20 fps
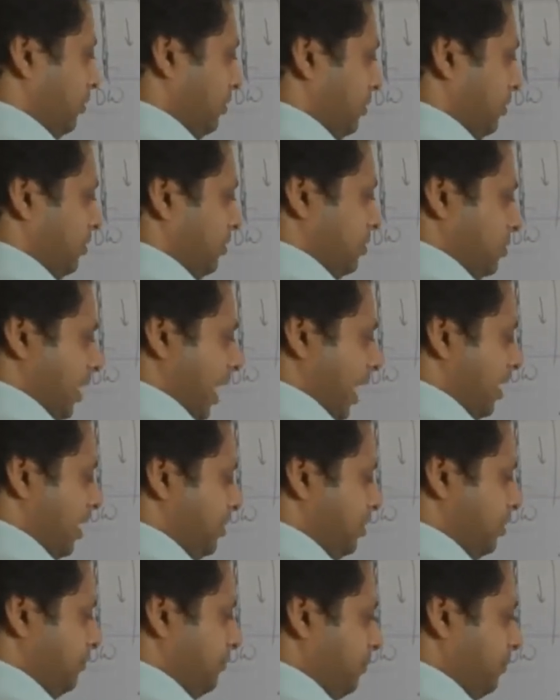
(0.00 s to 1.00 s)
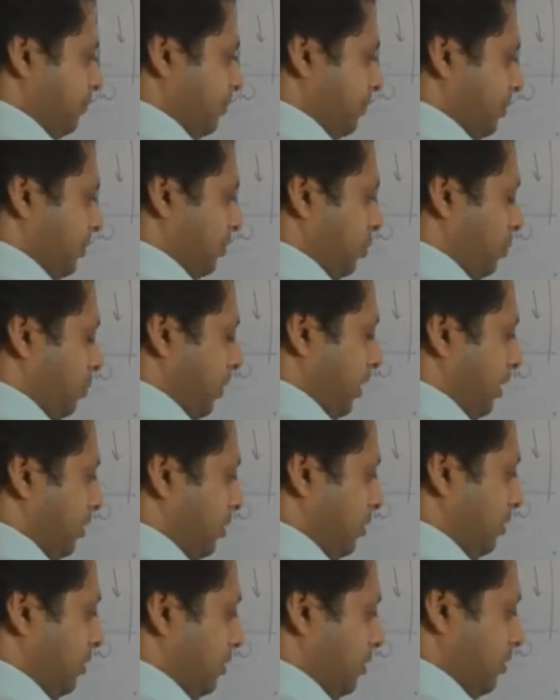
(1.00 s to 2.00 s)
size of the domain.
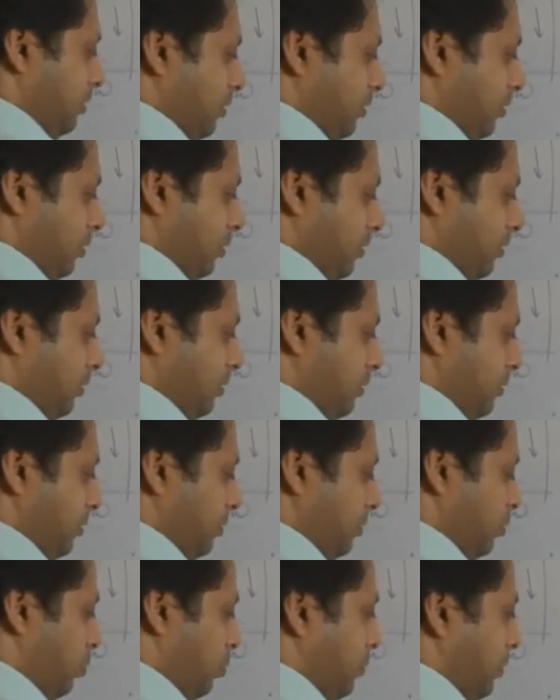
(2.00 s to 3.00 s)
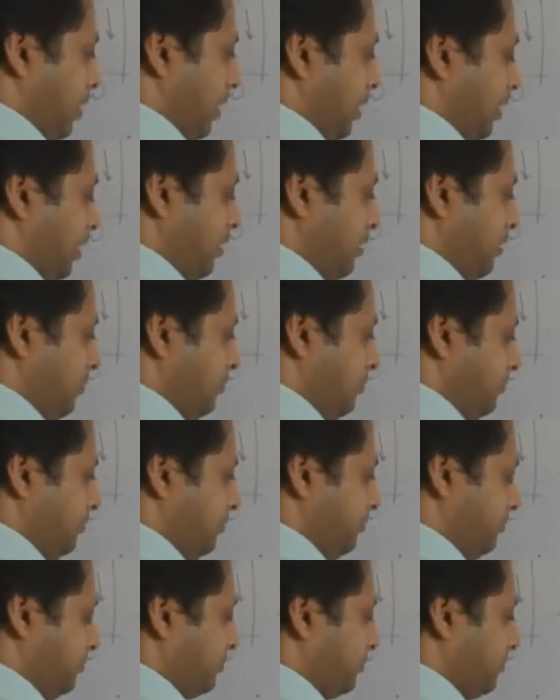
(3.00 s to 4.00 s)

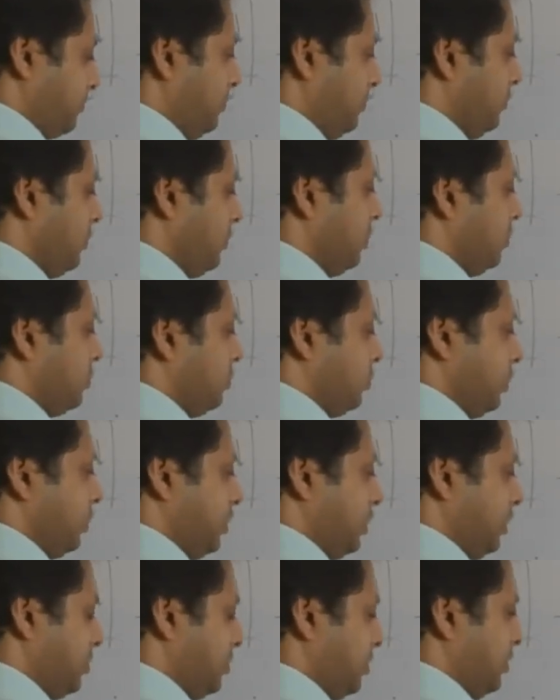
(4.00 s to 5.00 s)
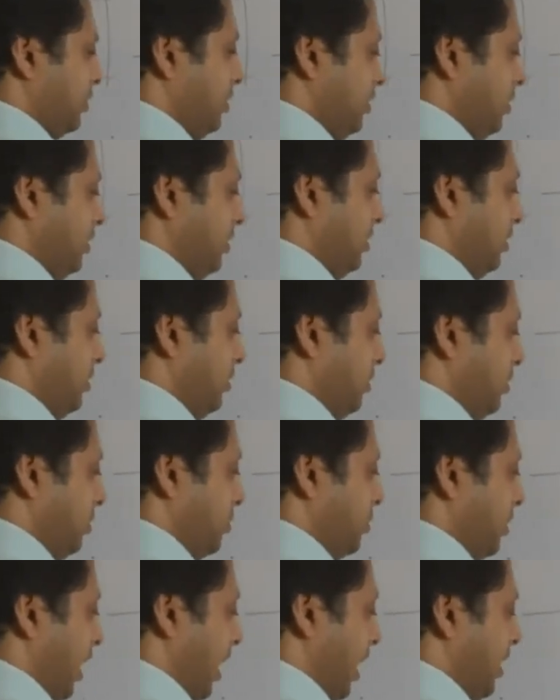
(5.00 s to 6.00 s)
So this is
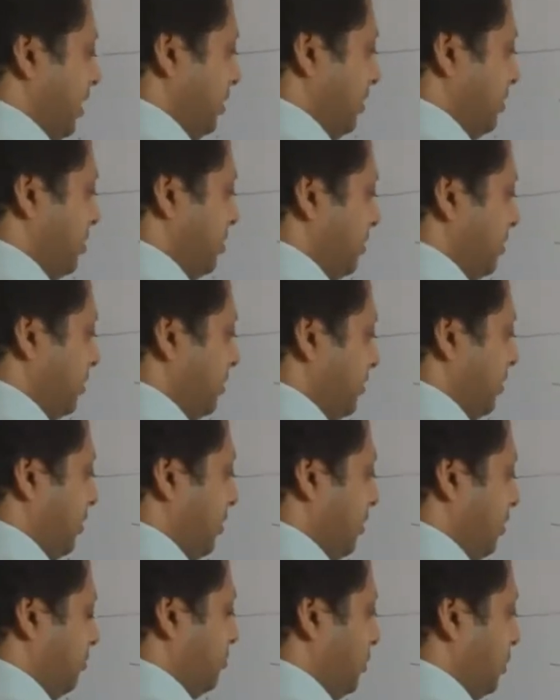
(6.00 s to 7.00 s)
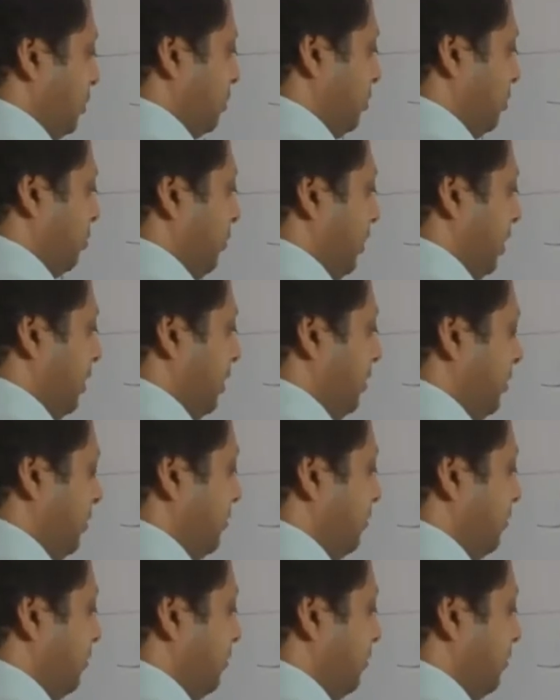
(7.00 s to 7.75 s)
size of the domain.